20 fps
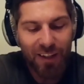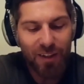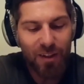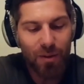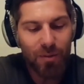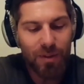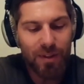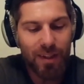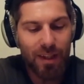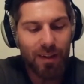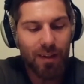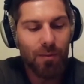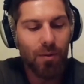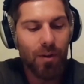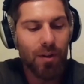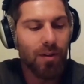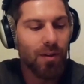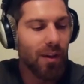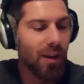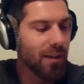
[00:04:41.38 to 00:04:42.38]
know exactly what
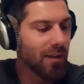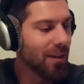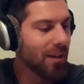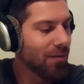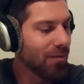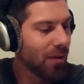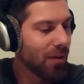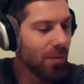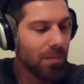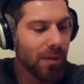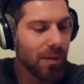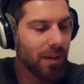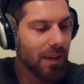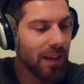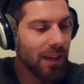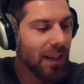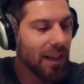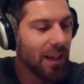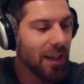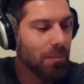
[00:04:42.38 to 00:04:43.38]
you're asking for,
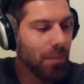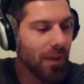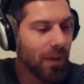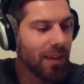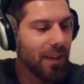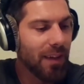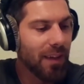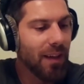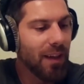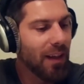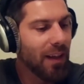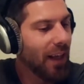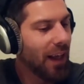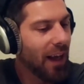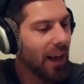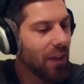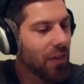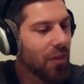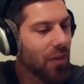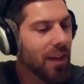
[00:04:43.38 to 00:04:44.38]
but I
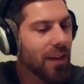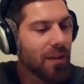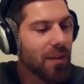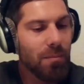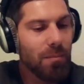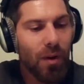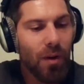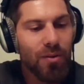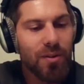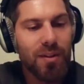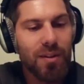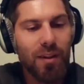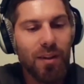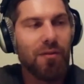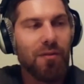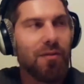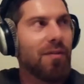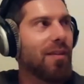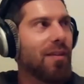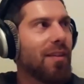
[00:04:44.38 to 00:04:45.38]
think most
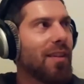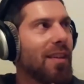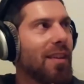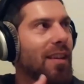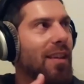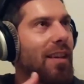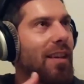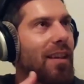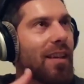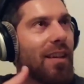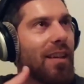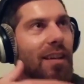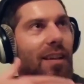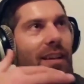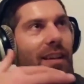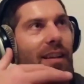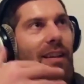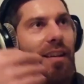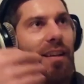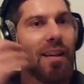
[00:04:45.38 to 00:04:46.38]
of
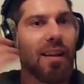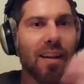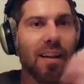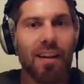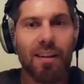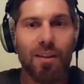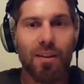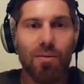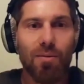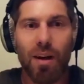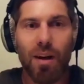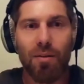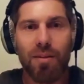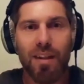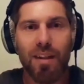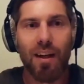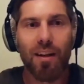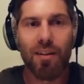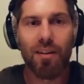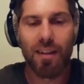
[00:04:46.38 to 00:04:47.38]
you out
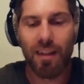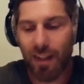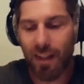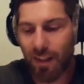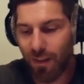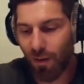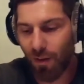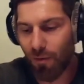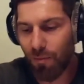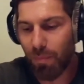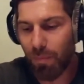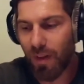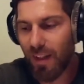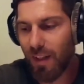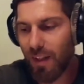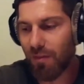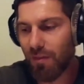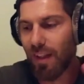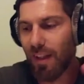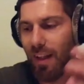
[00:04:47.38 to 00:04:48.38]
there, they don't believe
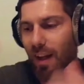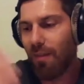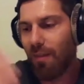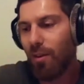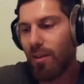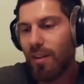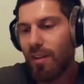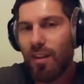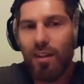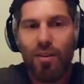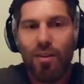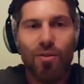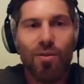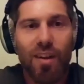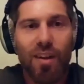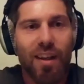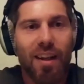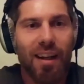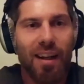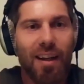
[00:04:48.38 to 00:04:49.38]
that I was a noob.
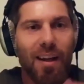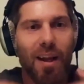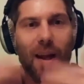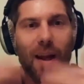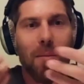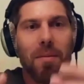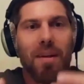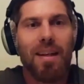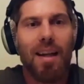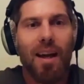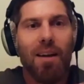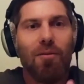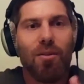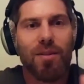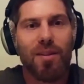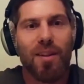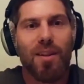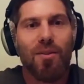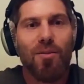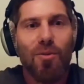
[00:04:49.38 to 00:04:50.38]
I was a
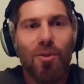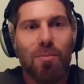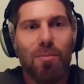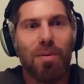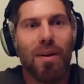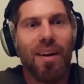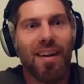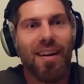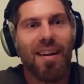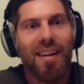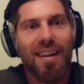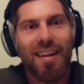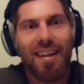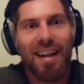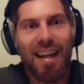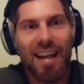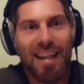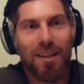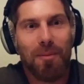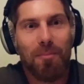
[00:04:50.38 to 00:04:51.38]
noob
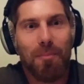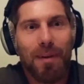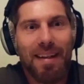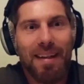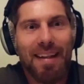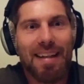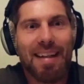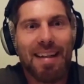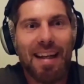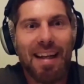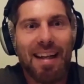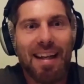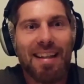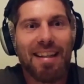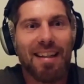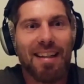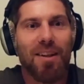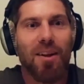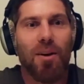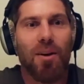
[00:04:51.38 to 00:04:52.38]
at the beginning. I
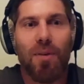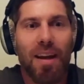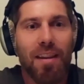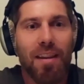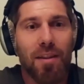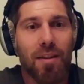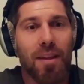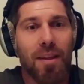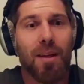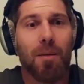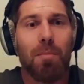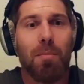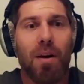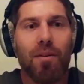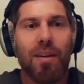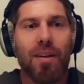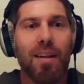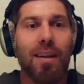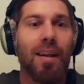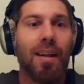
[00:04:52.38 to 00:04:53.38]
didn't know anything about
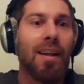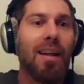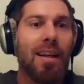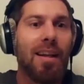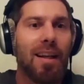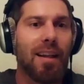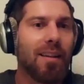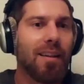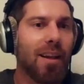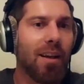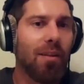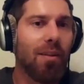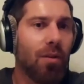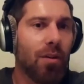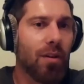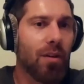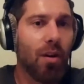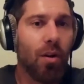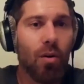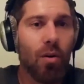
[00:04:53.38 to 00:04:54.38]
it, and there were
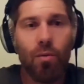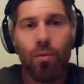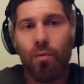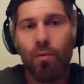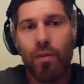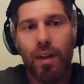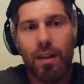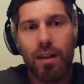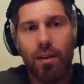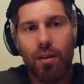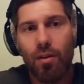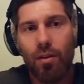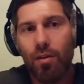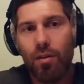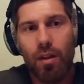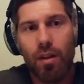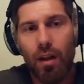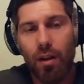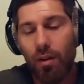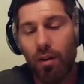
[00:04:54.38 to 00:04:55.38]
no video,
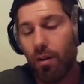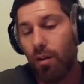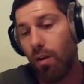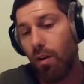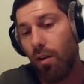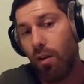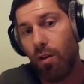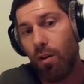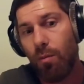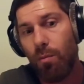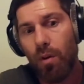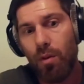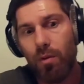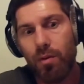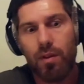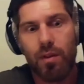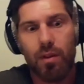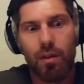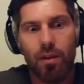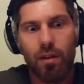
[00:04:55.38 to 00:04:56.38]

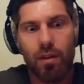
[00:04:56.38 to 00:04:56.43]
almost